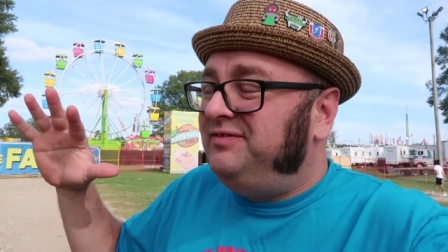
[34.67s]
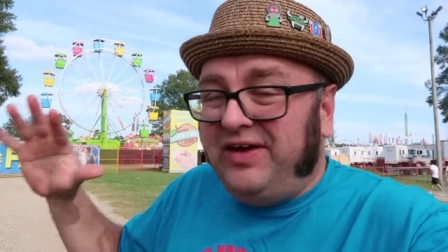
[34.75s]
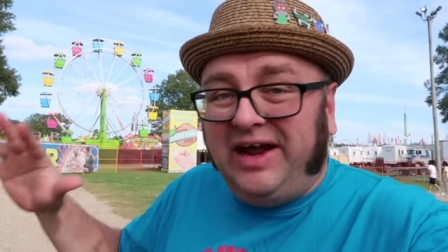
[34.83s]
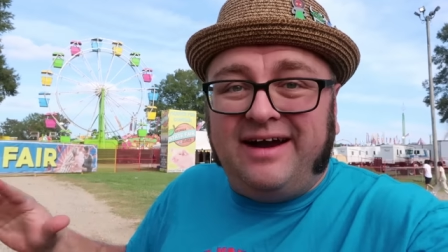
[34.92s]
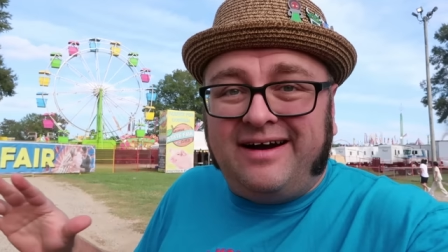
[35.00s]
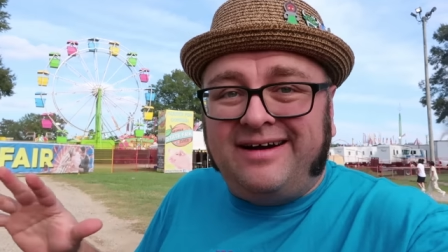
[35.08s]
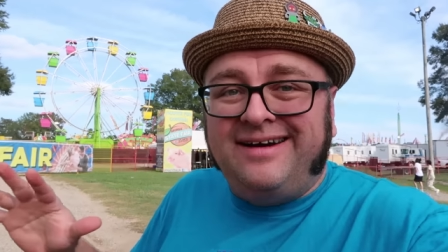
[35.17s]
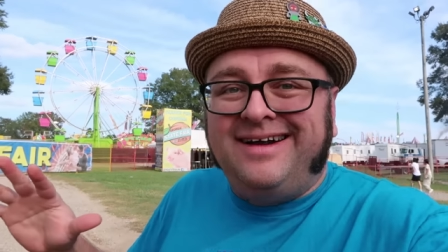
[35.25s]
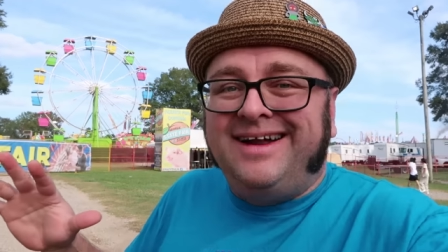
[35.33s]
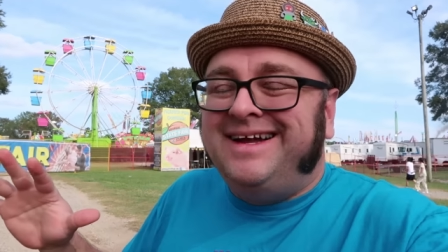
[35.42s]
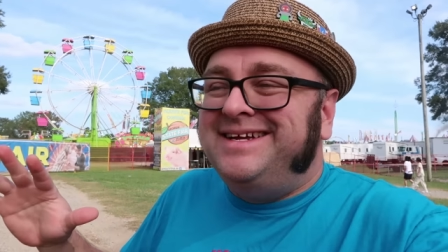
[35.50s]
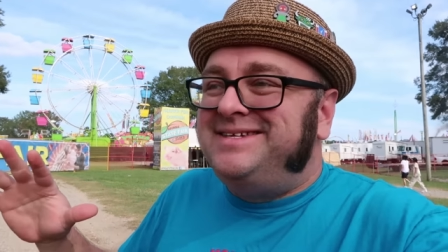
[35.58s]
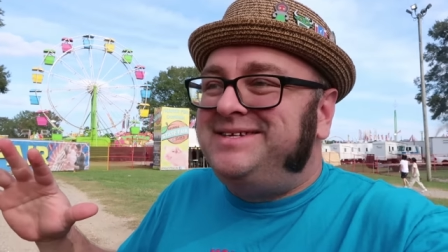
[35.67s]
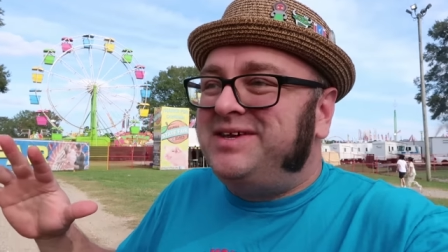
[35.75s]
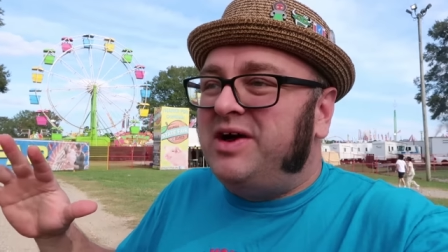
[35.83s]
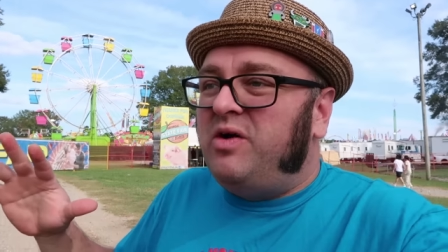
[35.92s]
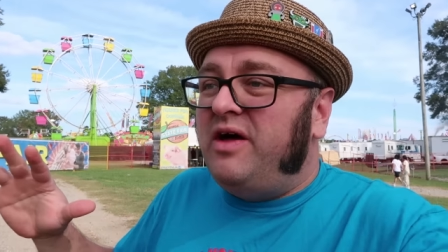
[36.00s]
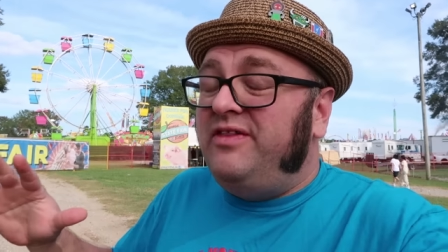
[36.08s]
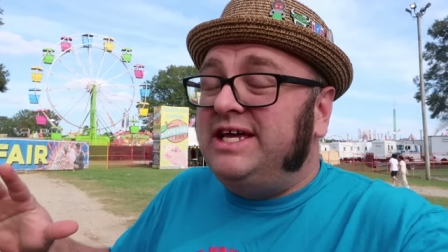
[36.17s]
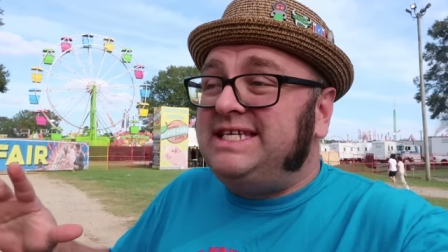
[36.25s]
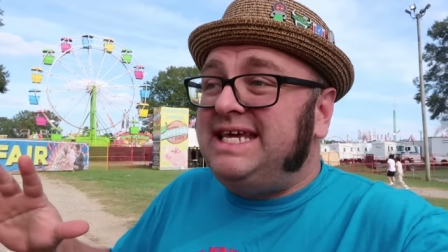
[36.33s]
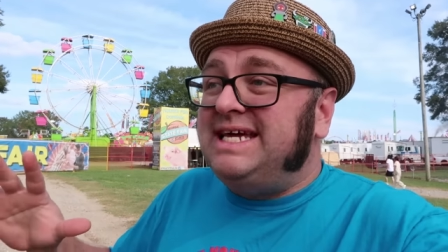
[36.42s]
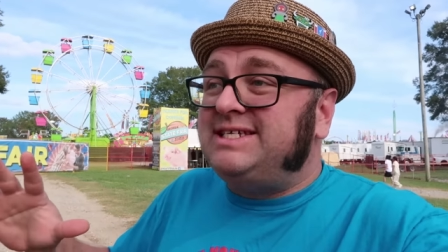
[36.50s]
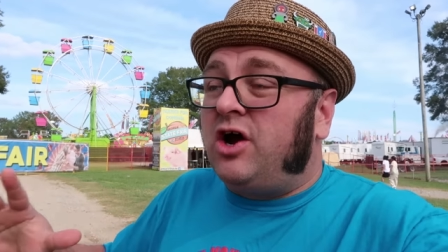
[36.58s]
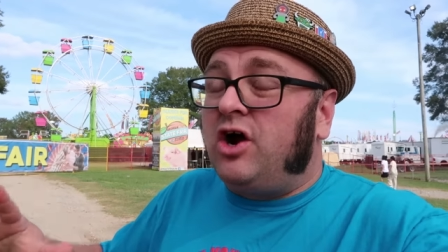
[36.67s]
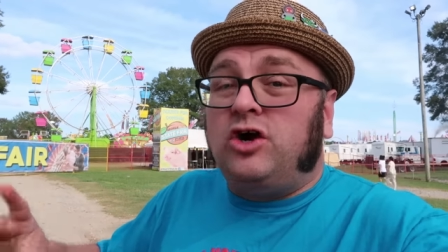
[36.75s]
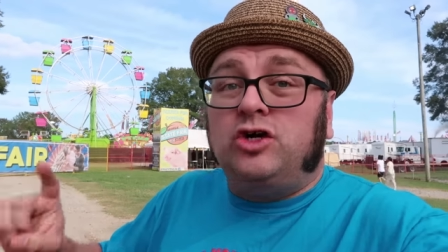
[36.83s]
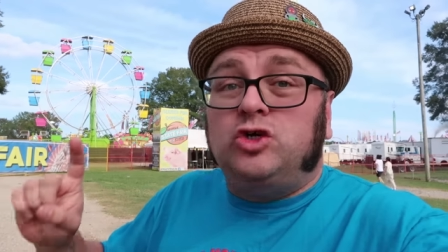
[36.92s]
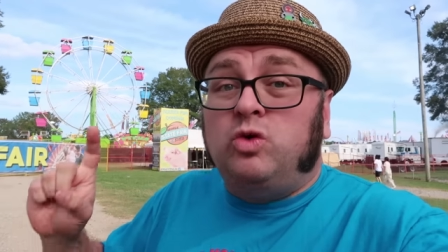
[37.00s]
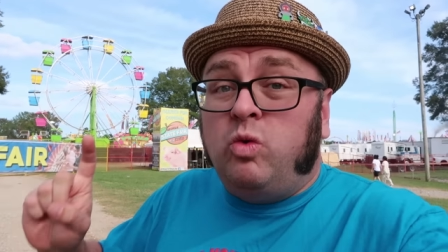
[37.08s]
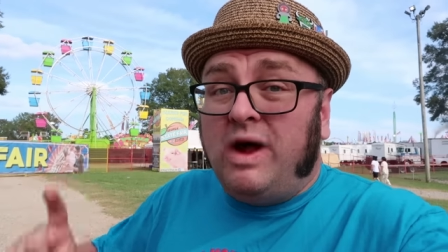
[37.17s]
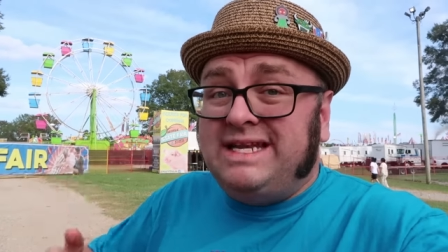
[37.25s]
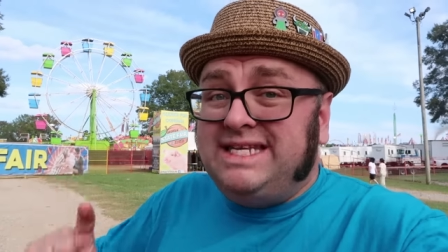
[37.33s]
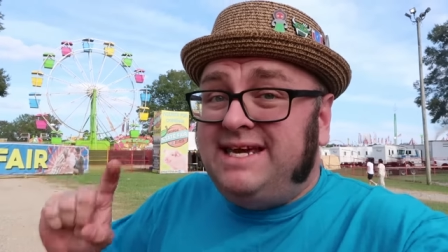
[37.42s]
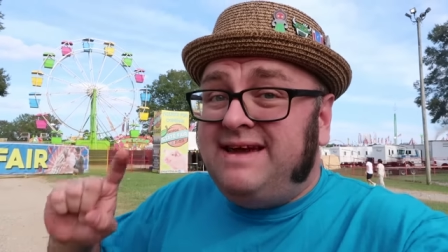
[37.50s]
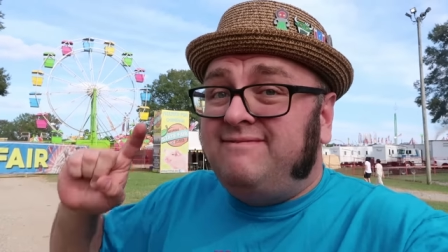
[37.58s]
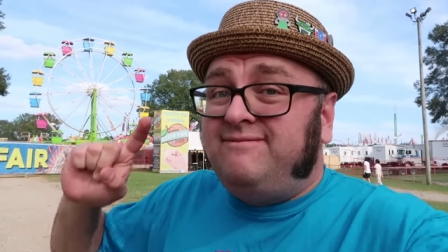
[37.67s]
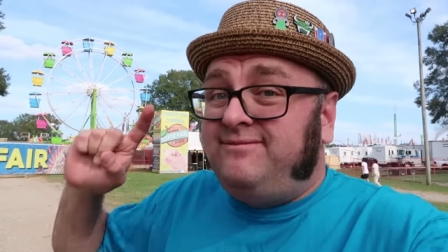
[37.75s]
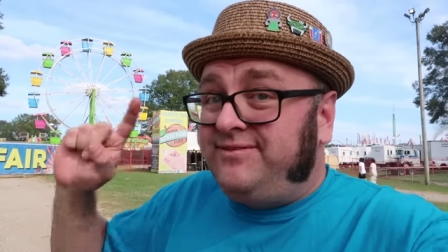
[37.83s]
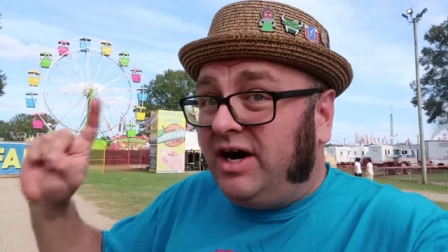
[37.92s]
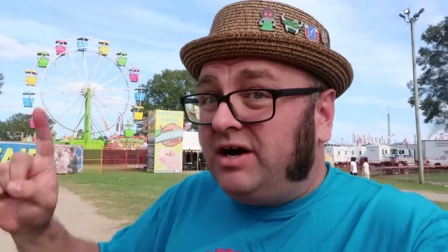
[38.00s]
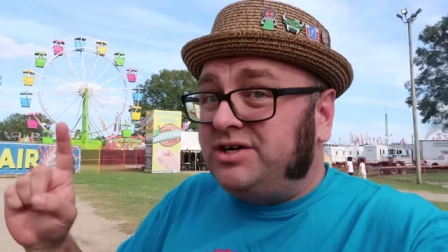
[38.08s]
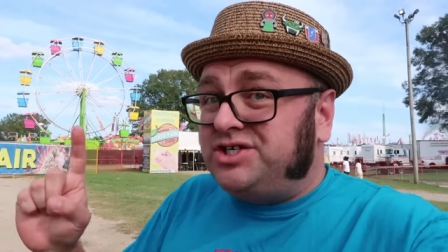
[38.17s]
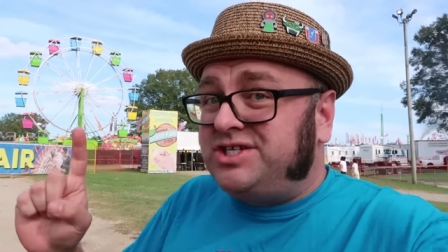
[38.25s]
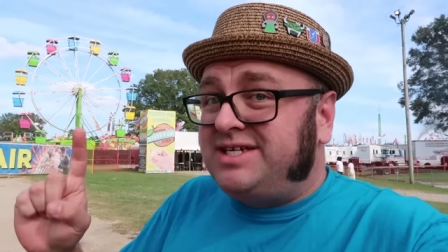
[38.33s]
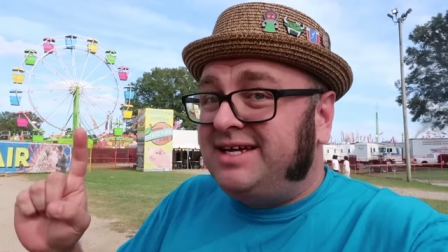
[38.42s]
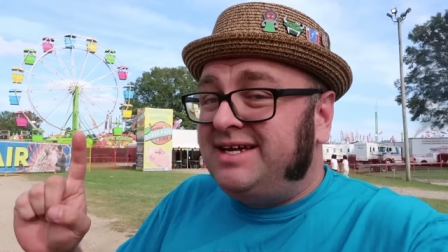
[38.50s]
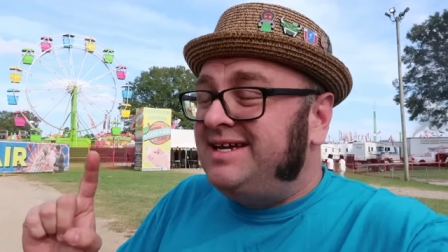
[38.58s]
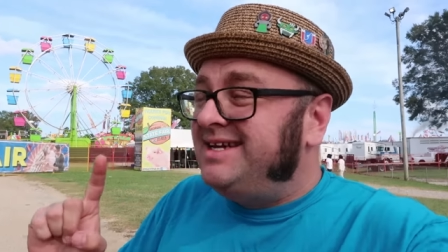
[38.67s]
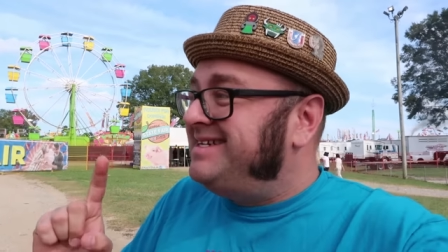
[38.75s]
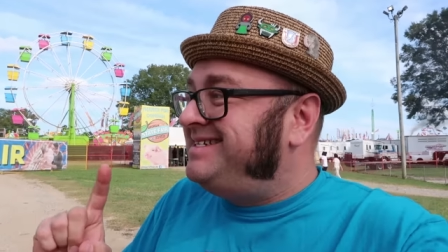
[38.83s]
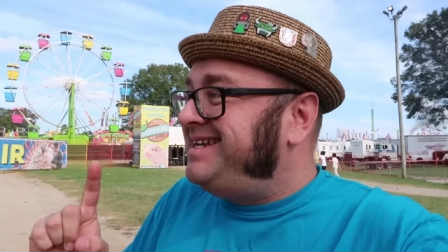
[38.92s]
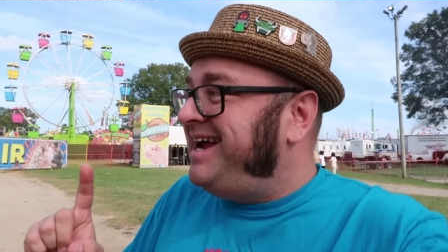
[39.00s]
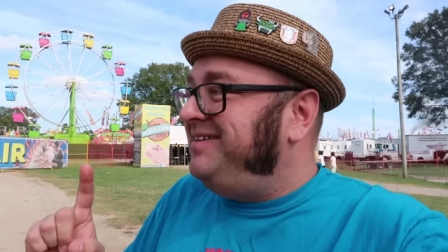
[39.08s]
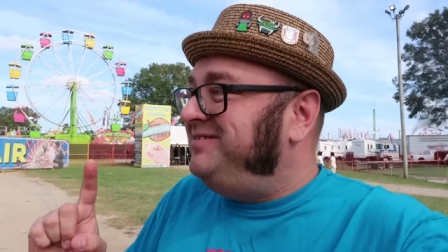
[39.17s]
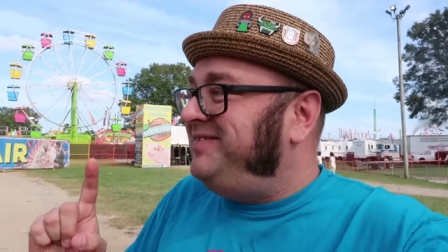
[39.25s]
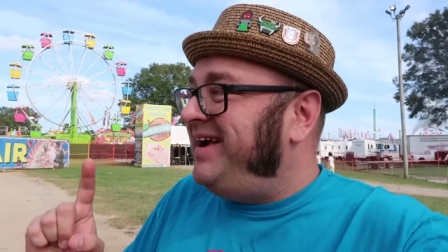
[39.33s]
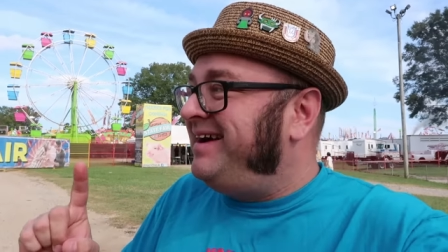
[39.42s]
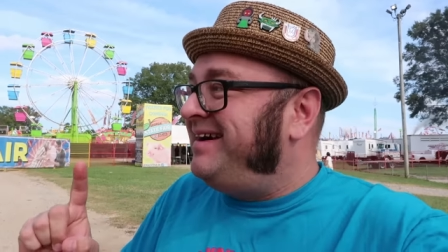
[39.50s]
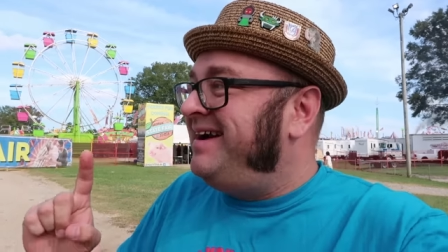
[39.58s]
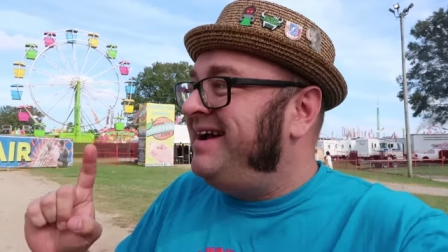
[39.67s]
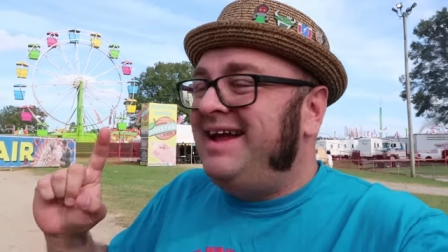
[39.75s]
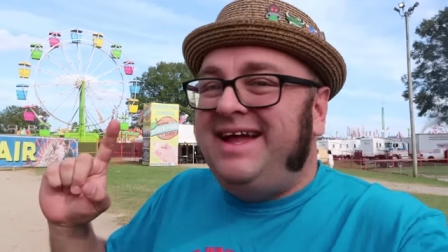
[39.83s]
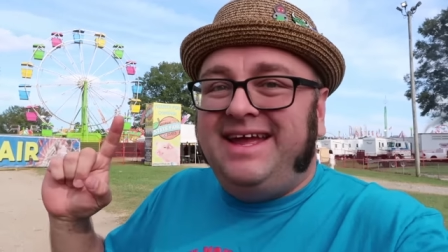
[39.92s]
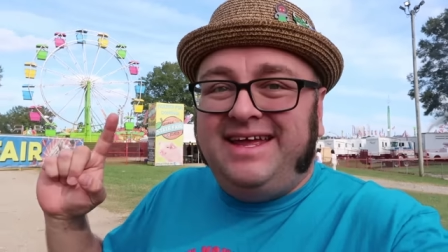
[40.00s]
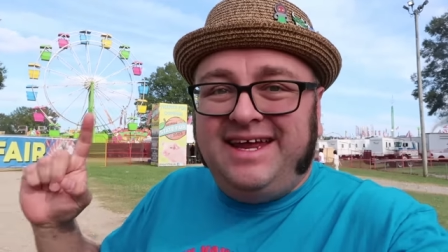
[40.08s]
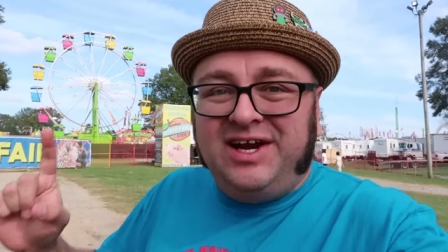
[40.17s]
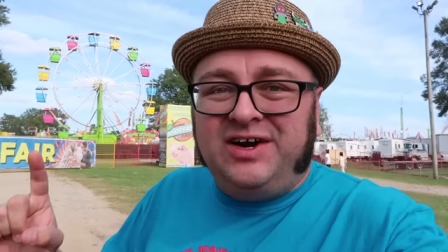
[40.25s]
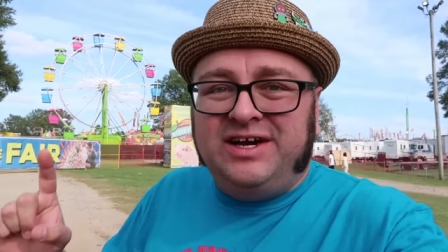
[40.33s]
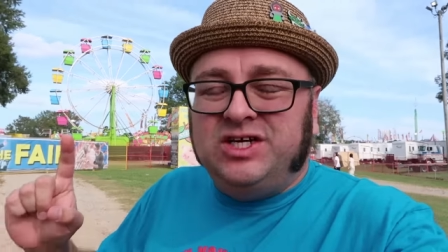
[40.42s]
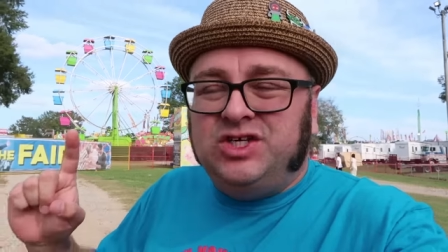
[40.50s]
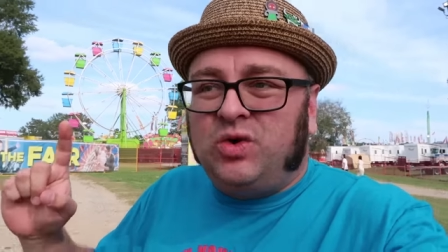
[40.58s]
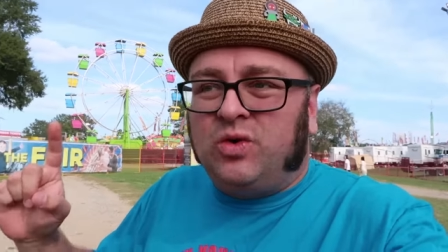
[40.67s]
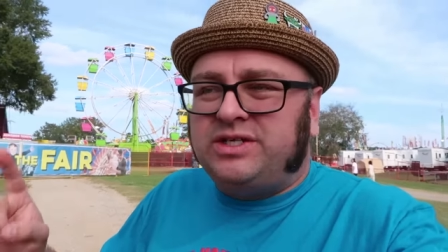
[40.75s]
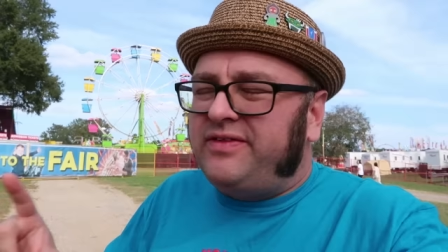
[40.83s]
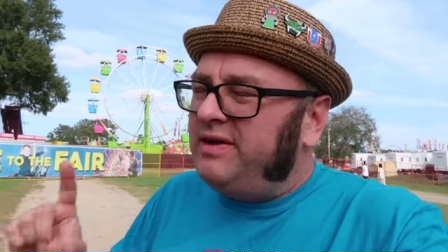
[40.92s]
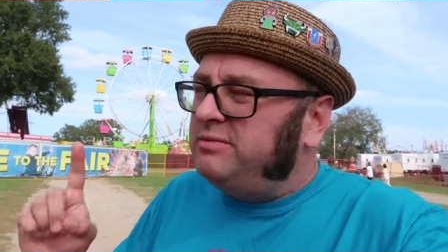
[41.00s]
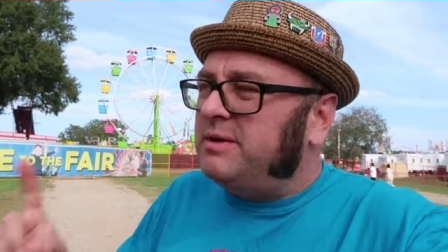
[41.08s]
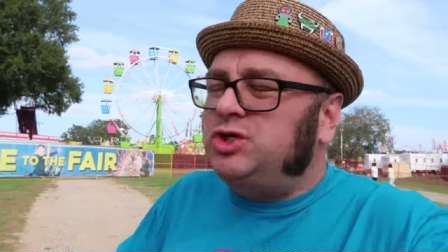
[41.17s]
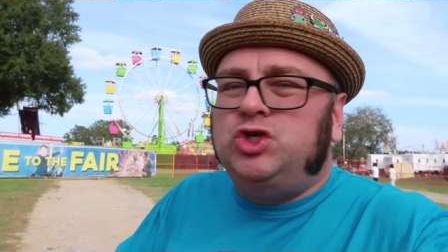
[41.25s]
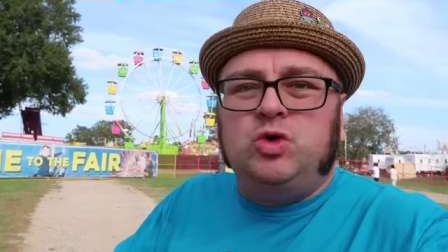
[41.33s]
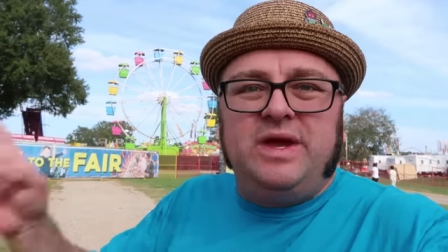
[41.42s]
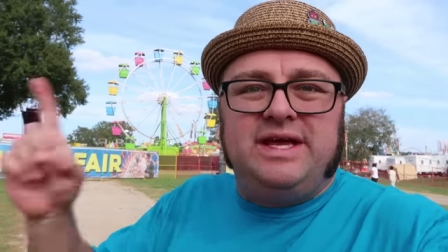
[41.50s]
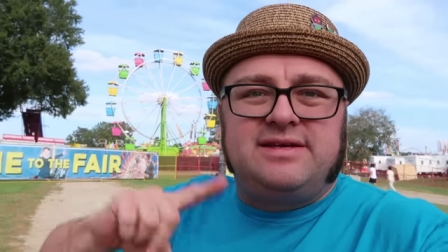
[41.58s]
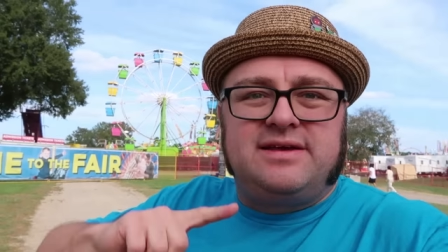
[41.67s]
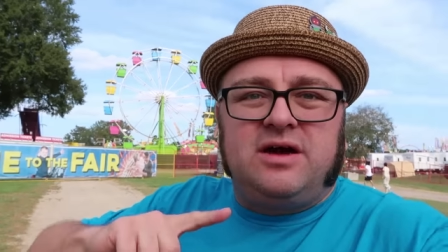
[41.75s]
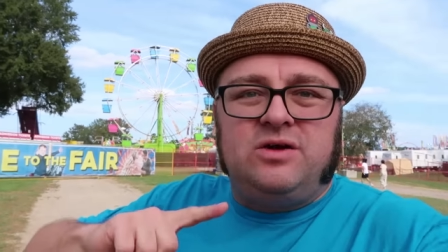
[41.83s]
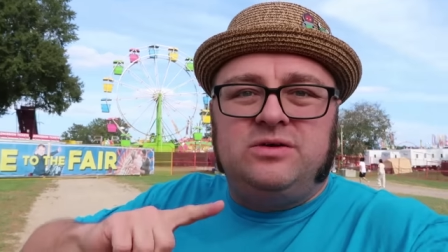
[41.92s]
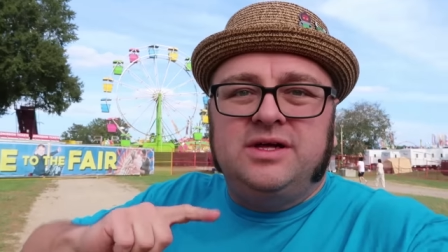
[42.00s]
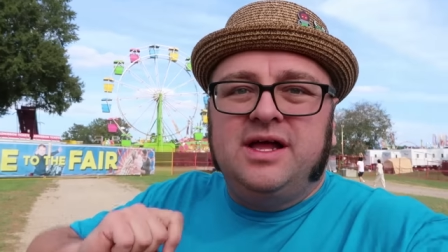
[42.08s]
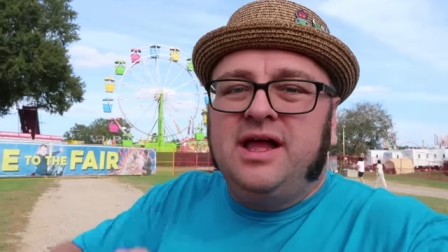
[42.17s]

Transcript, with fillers: fair. So this is our 21st state fair here in Georgia. I think it was about 2 weeks ago.